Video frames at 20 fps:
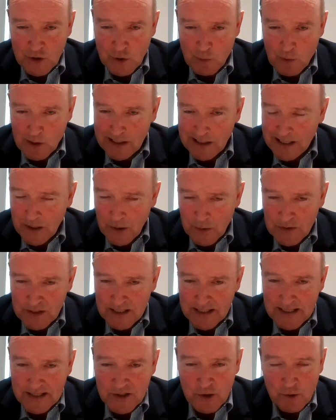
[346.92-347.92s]
work
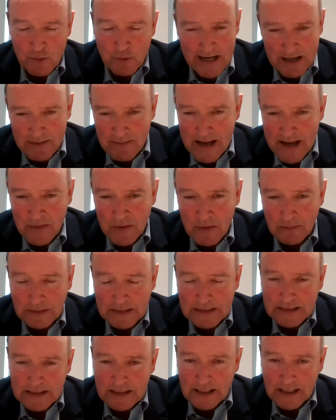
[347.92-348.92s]
closely and to recommend them.
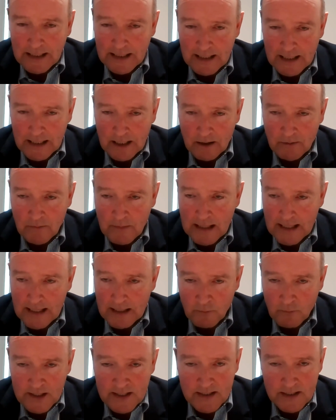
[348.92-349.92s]

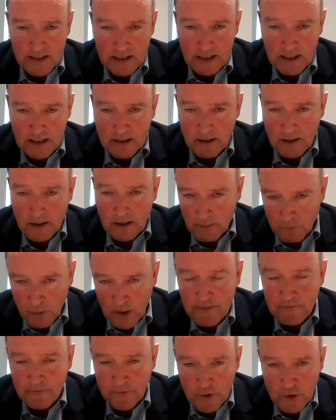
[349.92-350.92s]
And we see a
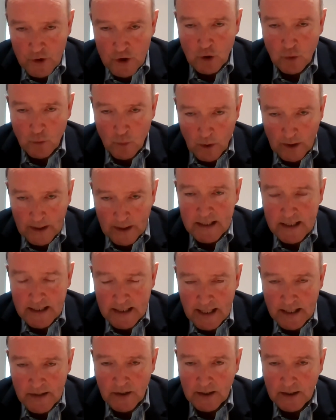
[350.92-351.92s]
bright future working
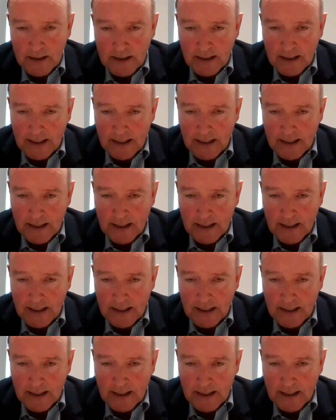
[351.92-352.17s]
together